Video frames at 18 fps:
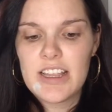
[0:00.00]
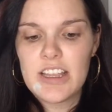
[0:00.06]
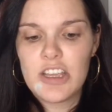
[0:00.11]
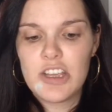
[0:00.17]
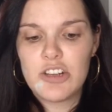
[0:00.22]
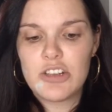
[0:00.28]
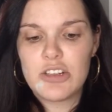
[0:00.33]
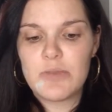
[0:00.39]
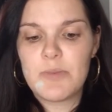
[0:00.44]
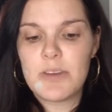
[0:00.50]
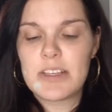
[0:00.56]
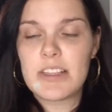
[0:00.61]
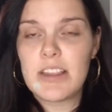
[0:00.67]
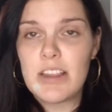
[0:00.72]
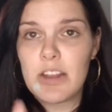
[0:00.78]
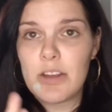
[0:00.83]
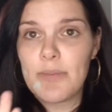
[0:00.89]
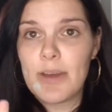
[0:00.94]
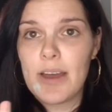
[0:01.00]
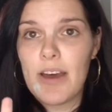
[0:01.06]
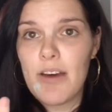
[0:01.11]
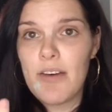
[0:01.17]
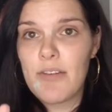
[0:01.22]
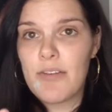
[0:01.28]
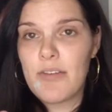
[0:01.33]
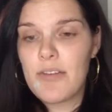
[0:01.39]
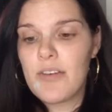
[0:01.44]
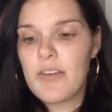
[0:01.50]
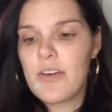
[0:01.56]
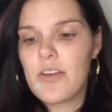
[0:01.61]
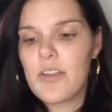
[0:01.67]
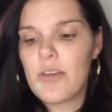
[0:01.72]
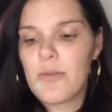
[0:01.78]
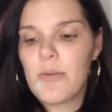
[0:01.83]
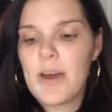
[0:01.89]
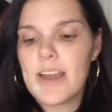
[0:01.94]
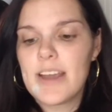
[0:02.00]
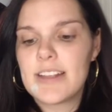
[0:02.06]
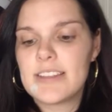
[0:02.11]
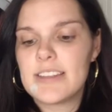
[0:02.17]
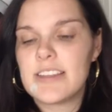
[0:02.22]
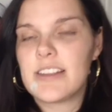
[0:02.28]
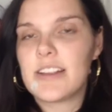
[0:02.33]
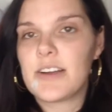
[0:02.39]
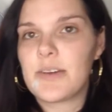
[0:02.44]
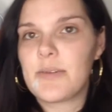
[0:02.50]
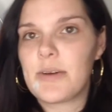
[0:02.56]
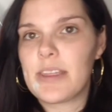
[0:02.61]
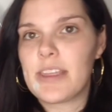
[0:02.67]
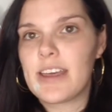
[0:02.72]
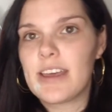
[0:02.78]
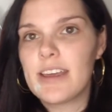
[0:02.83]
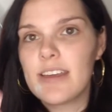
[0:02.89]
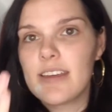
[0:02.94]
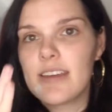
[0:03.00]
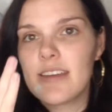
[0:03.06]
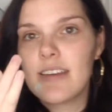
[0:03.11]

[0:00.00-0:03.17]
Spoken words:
you just mix a little bit of the white concealer with it